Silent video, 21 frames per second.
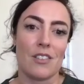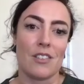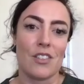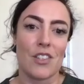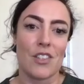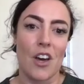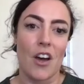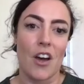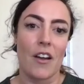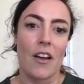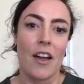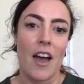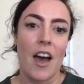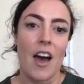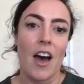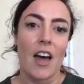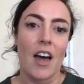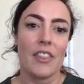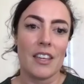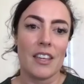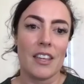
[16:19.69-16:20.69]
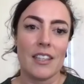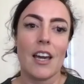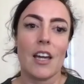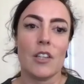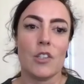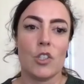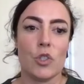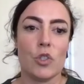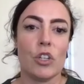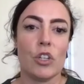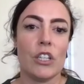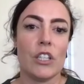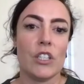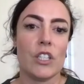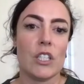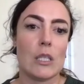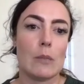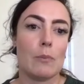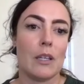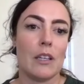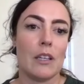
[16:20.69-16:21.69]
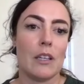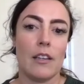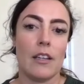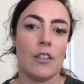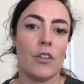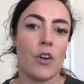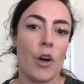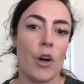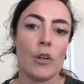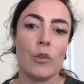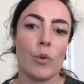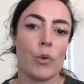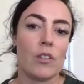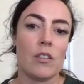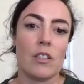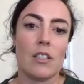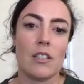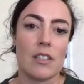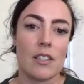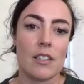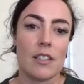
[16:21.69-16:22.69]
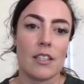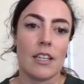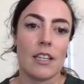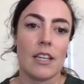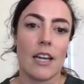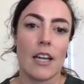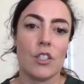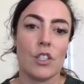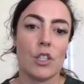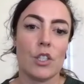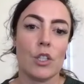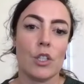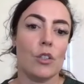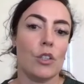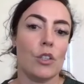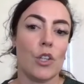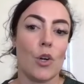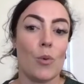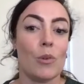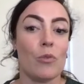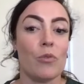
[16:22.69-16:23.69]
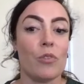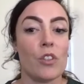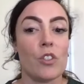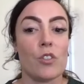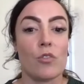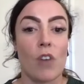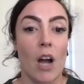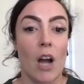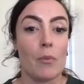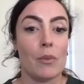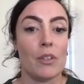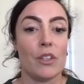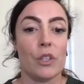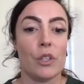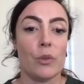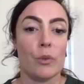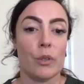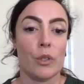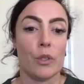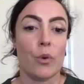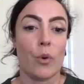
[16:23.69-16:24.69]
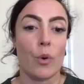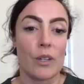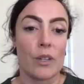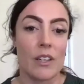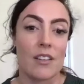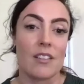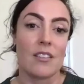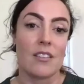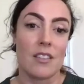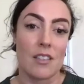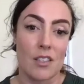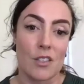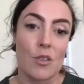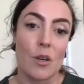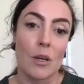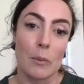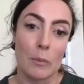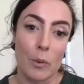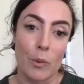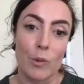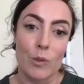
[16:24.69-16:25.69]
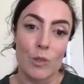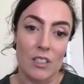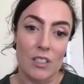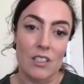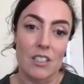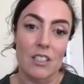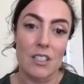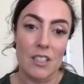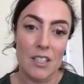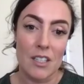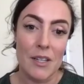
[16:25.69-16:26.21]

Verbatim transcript: So I think yeah, to truly just be in your your own authenticity and do you know what feels right with you and your audience is so important